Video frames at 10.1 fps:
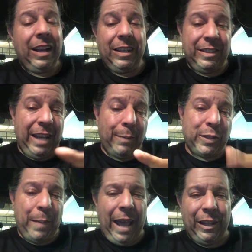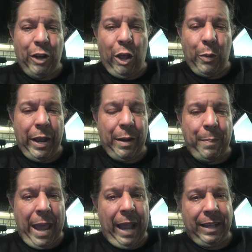Cause see, I'm smiling all the way to the
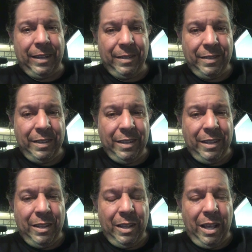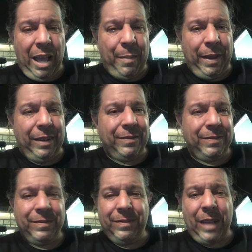bank. I mean,
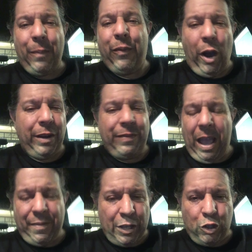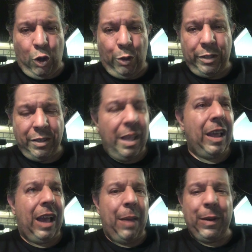I'm 45 years old.
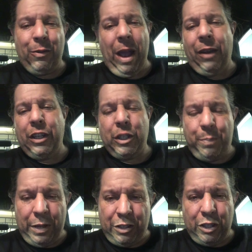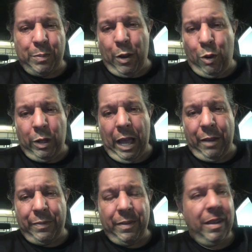I've been around this business my whole life.